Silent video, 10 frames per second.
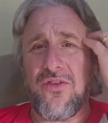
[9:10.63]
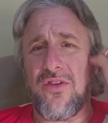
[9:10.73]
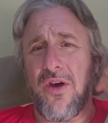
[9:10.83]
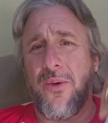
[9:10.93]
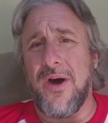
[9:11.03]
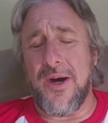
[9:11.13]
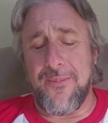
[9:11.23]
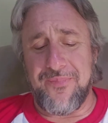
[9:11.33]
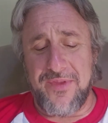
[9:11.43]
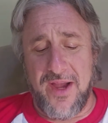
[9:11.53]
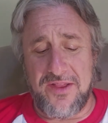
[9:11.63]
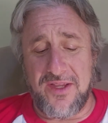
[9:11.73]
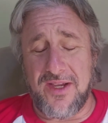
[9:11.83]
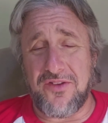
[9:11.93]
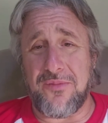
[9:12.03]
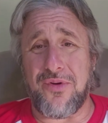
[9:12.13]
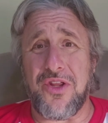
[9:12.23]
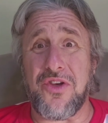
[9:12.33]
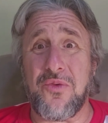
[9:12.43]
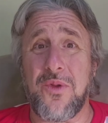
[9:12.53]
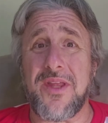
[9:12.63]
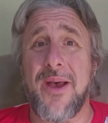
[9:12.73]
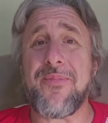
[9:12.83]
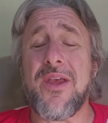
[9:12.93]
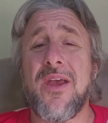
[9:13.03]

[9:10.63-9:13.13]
So I think I did pretty good with that.